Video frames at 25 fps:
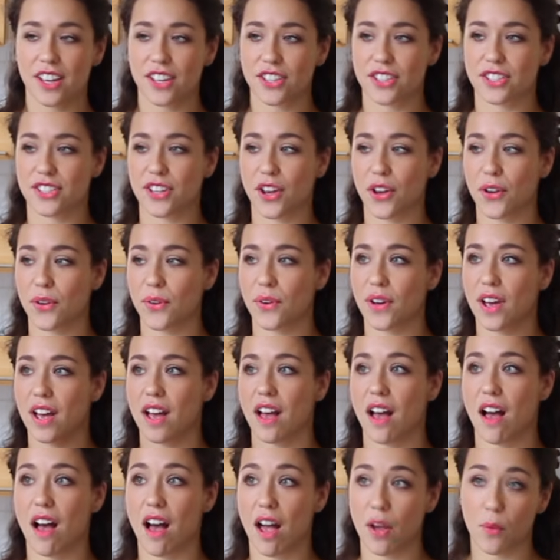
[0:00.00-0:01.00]
So
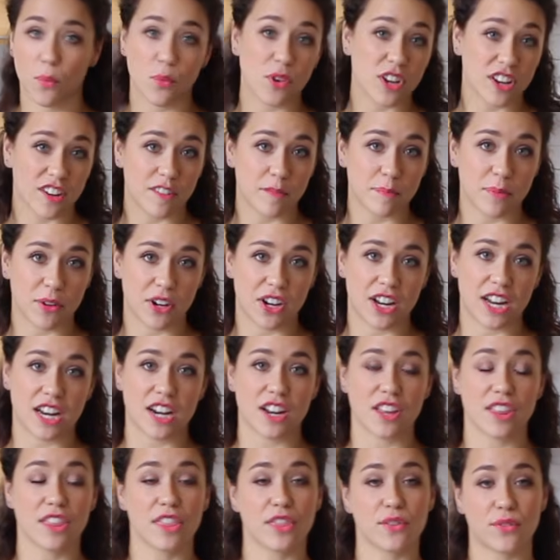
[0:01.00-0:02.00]
I would have put
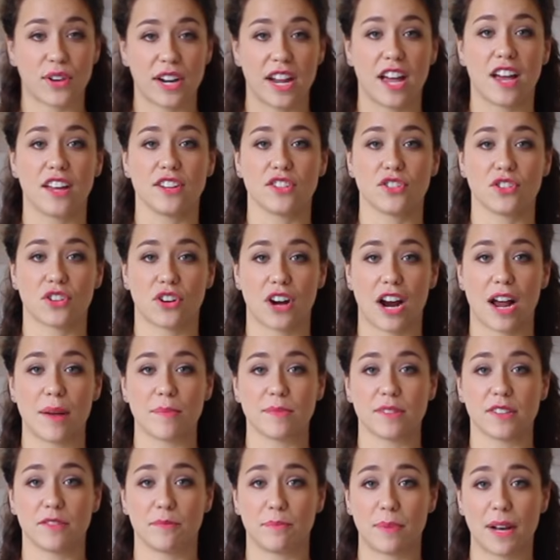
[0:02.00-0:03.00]
in 300
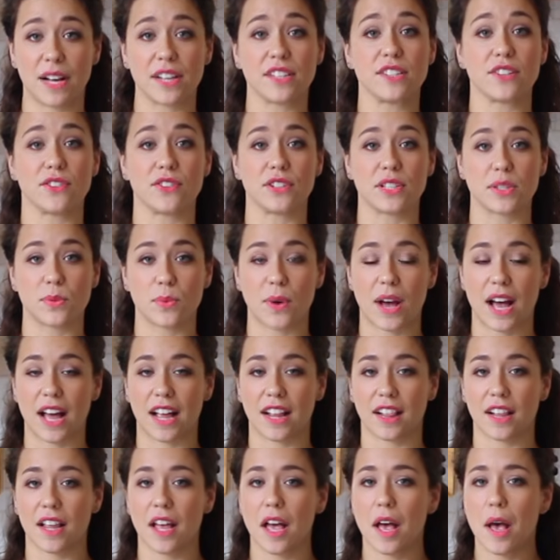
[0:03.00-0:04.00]
grams of butter as
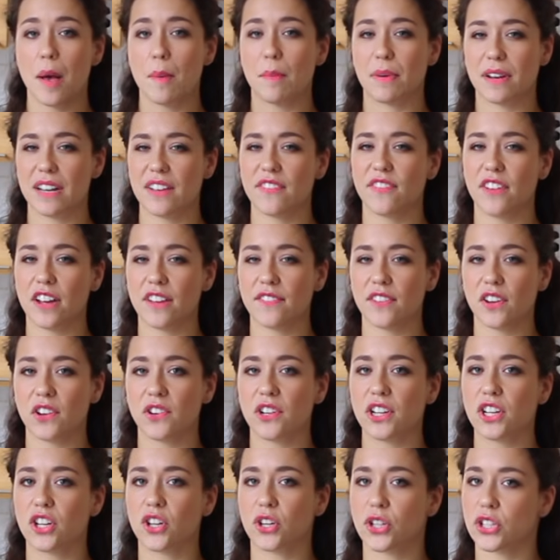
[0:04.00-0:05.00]
well, But if I've
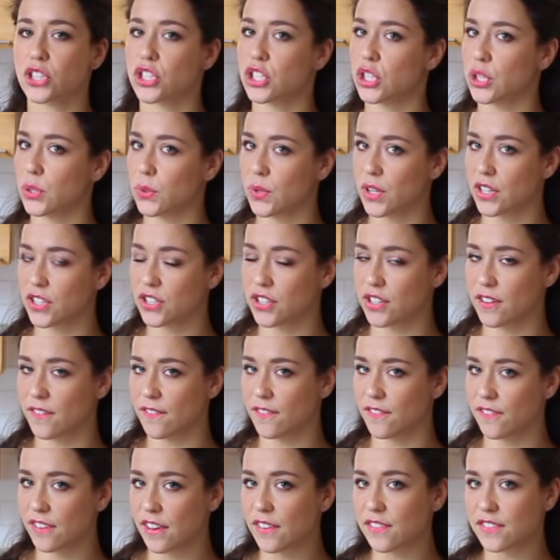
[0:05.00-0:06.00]
only got
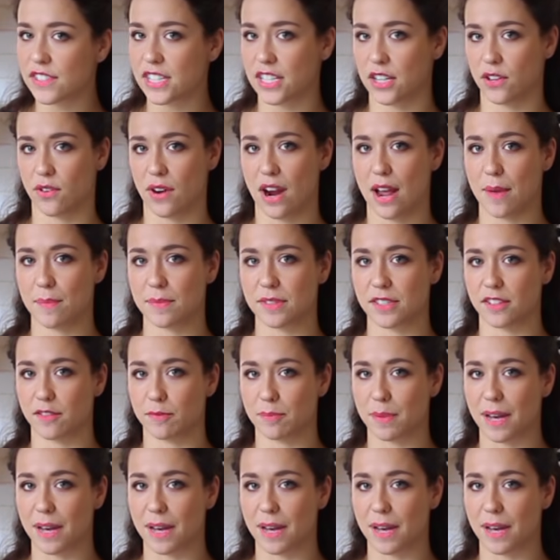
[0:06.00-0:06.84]
250 grams of